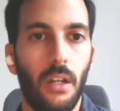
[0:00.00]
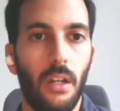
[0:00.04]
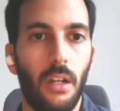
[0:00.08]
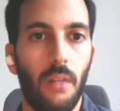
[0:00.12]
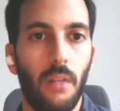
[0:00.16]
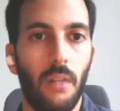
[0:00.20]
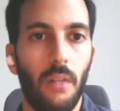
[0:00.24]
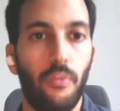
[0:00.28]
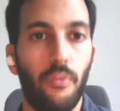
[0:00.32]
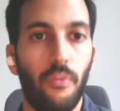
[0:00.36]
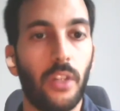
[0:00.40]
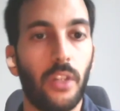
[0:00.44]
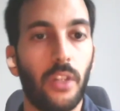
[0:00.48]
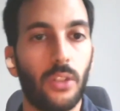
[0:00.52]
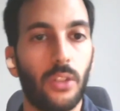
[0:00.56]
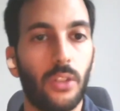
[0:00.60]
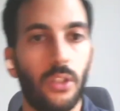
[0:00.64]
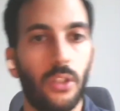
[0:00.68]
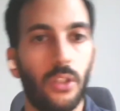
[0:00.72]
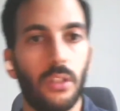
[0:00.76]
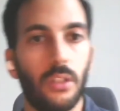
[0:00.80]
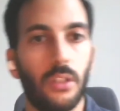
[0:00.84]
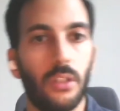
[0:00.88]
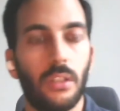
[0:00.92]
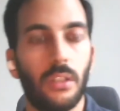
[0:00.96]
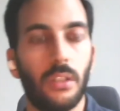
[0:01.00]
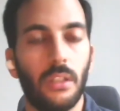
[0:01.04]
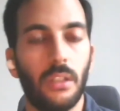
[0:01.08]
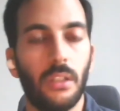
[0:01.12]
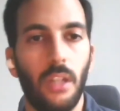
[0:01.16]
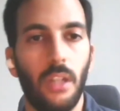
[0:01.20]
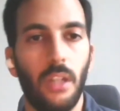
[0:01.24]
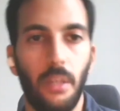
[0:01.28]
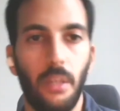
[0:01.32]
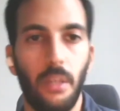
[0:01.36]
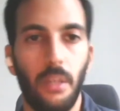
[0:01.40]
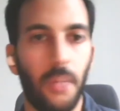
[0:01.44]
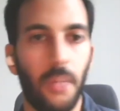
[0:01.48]
fixtures
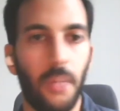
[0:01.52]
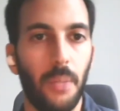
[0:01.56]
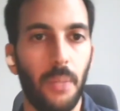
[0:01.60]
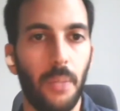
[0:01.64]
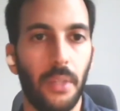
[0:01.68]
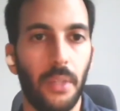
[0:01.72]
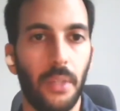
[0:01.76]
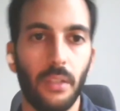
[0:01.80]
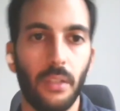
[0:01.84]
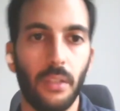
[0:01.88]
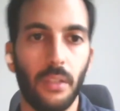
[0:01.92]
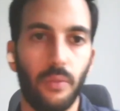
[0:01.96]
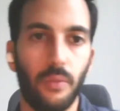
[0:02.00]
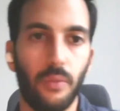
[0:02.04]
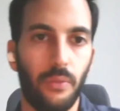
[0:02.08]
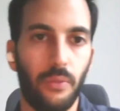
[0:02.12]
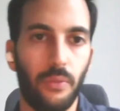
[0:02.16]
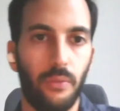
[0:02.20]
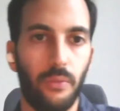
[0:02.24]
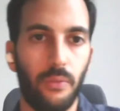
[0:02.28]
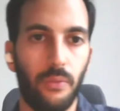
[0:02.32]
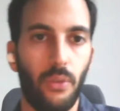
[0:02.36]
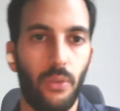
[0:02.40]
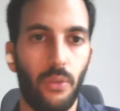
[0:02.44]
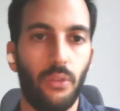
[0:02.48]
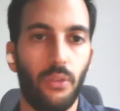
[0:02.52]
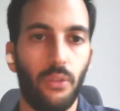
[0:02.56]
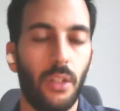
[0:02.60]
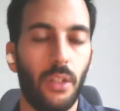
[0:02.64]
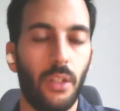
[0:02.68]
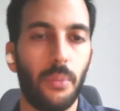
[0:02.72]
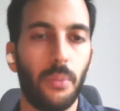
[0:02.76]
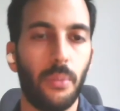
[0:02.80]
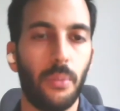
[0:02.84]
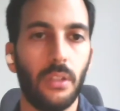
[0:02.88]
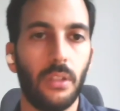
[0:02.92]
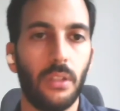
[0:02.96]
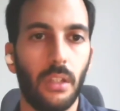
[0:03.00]
and pipings for 3D
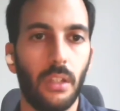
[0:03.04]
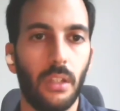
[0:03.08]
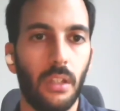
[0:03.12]
printing.